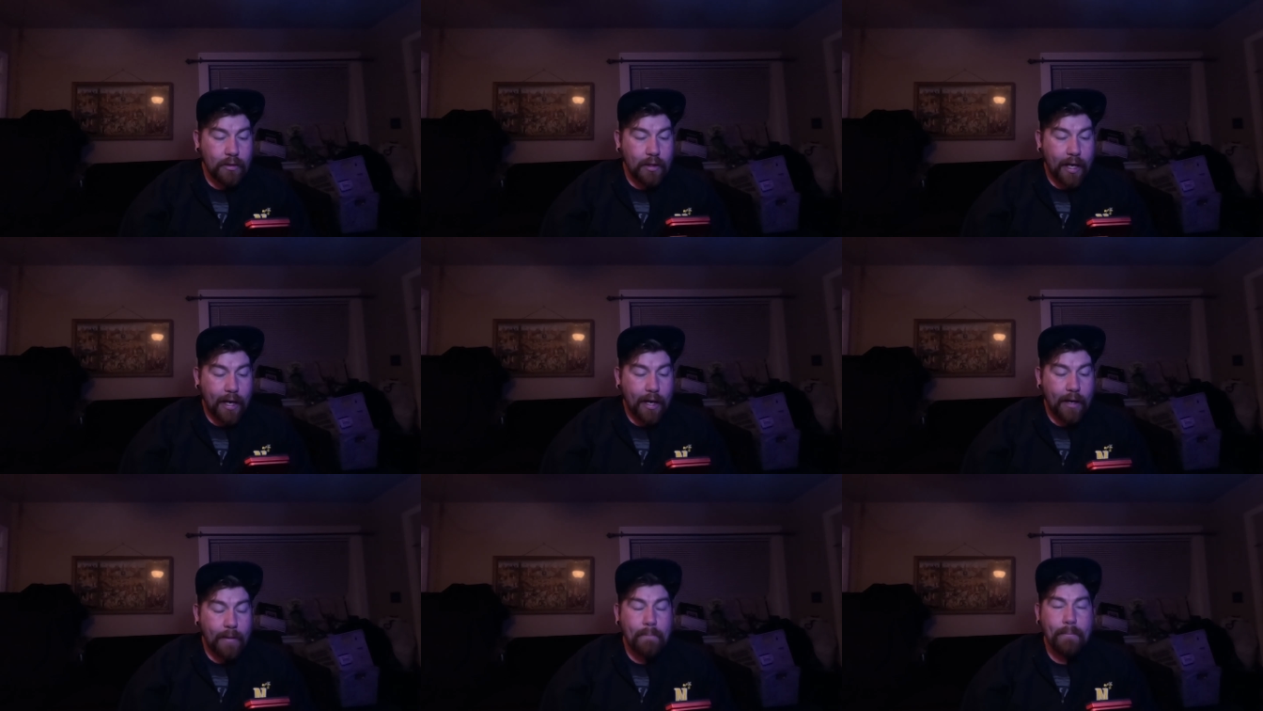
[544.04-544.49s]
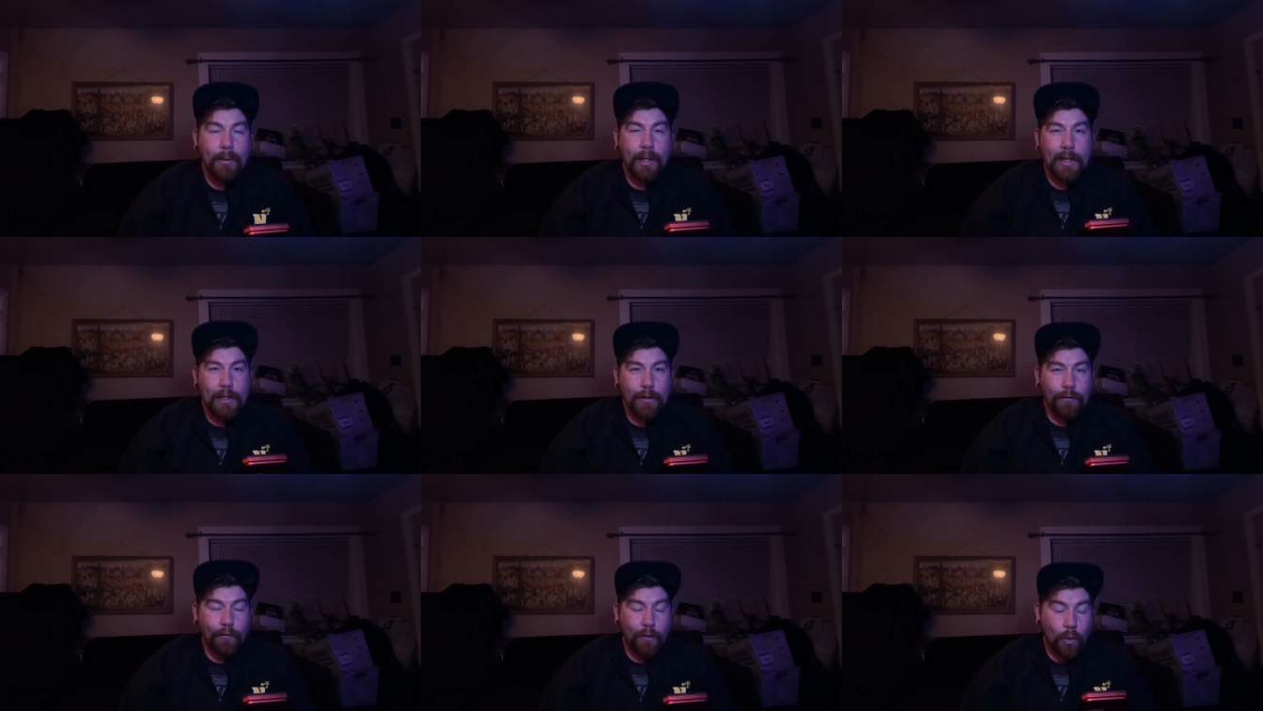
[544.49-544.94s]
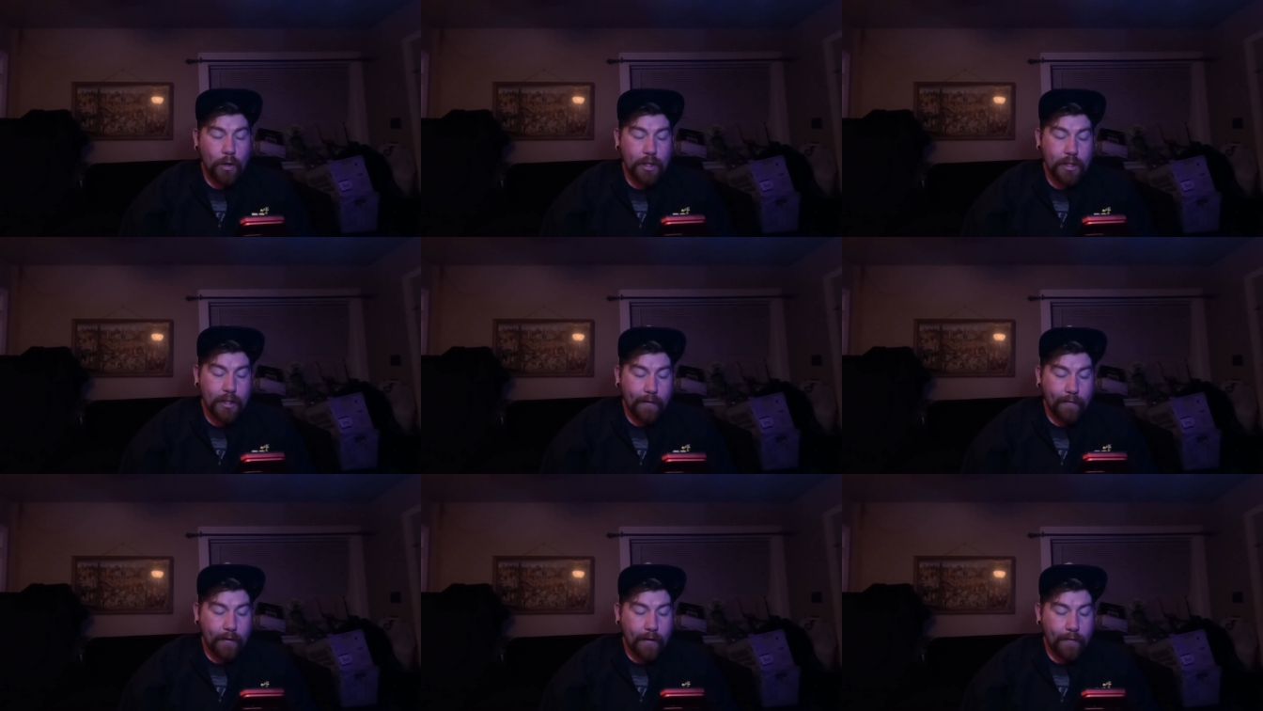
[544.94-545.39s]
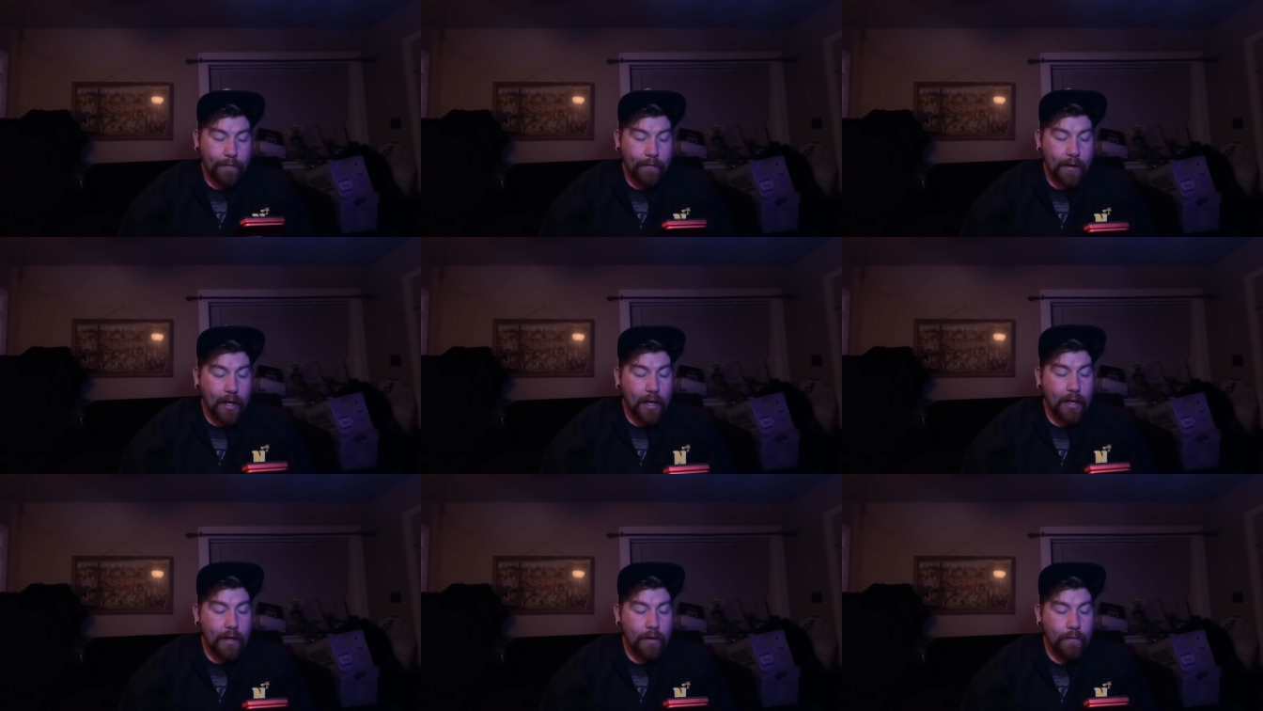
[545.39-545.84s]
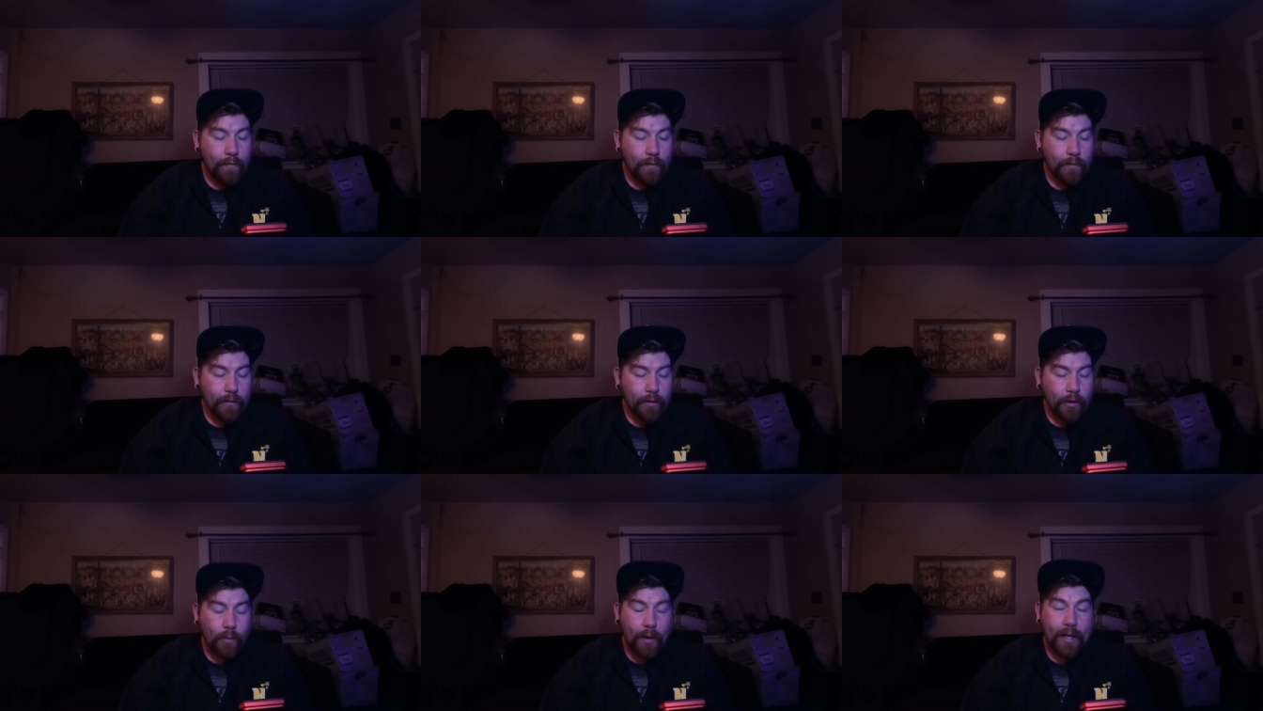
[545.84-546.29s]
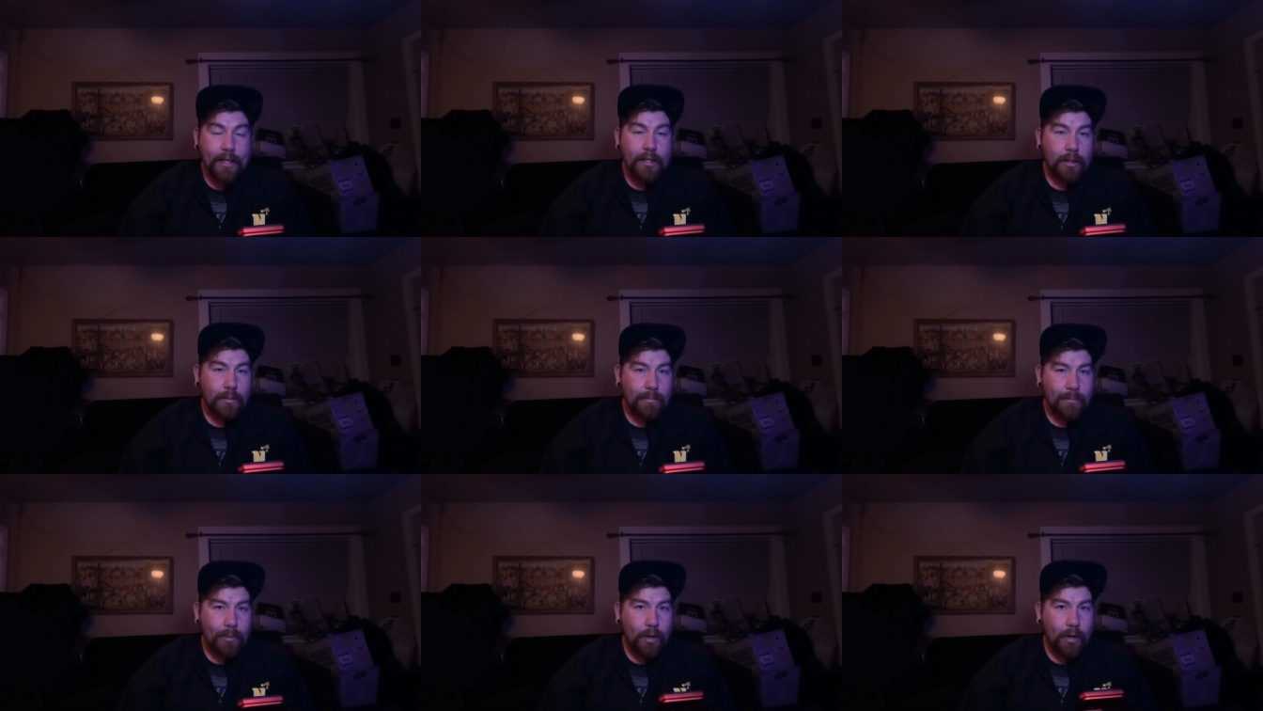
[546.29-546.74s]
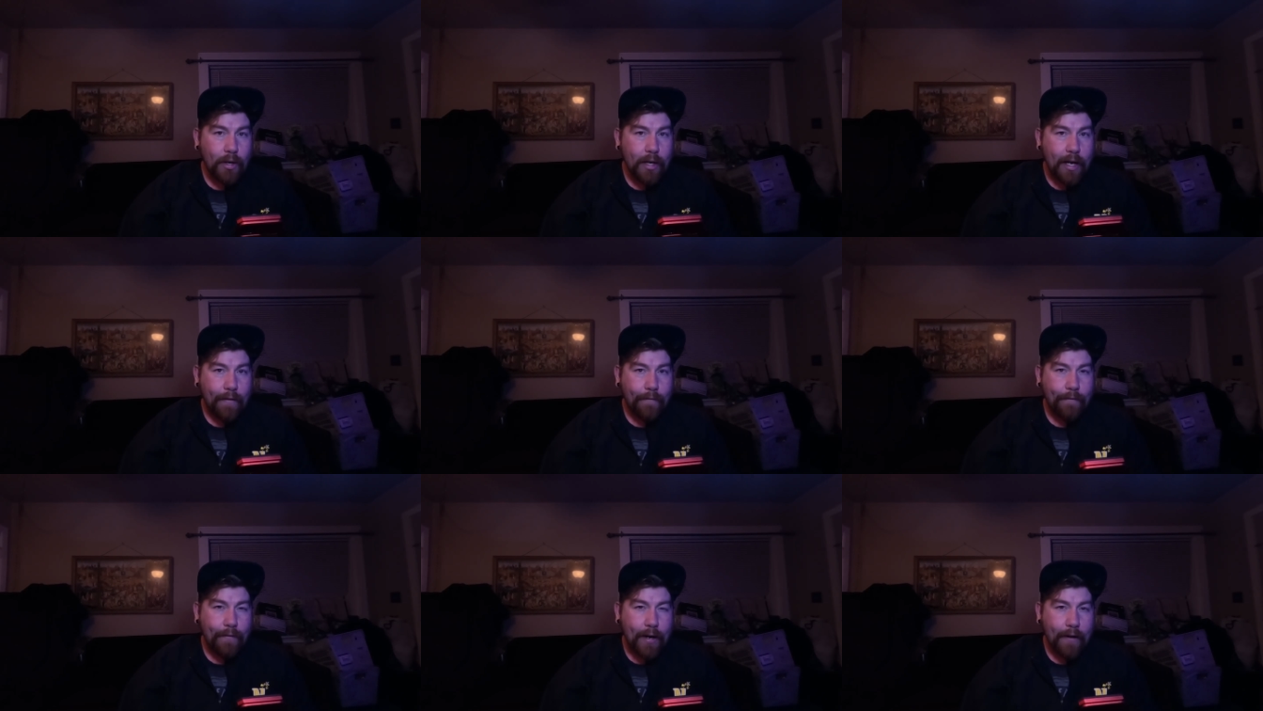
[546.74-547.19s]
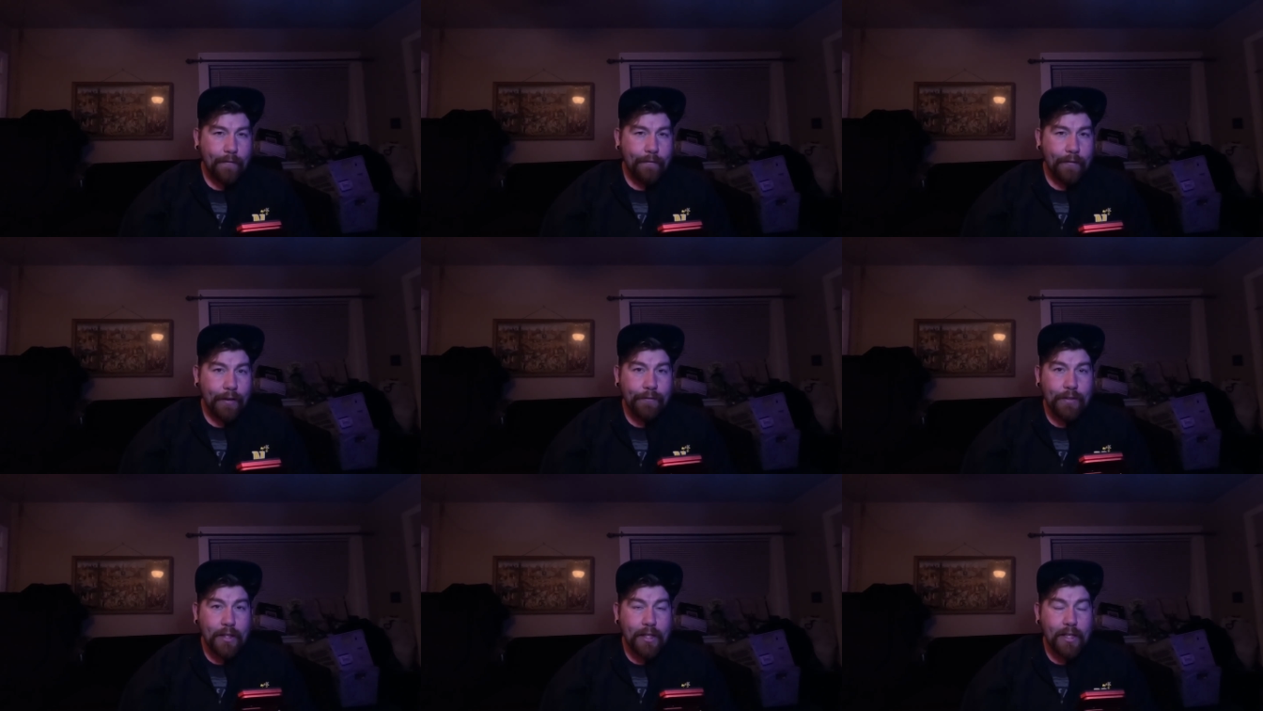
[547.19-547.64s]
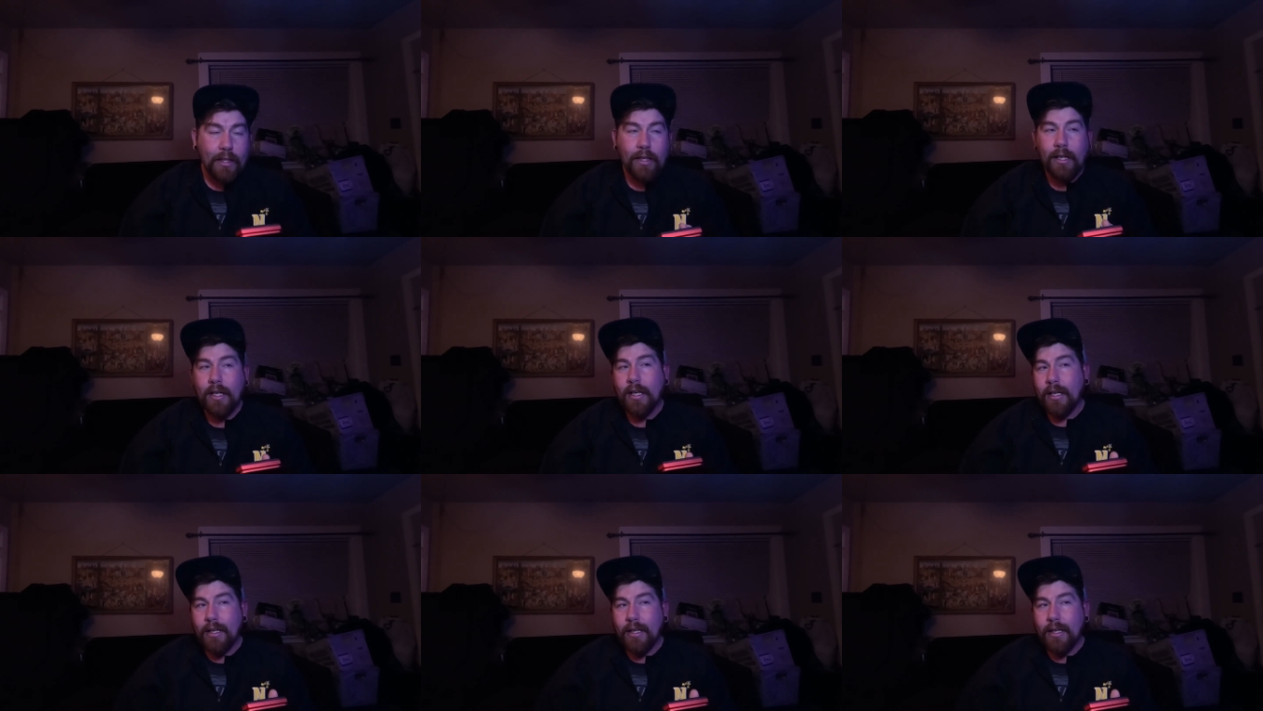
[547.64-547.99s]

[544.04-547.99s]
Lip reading: at plus 475, Grayson Murray at 550.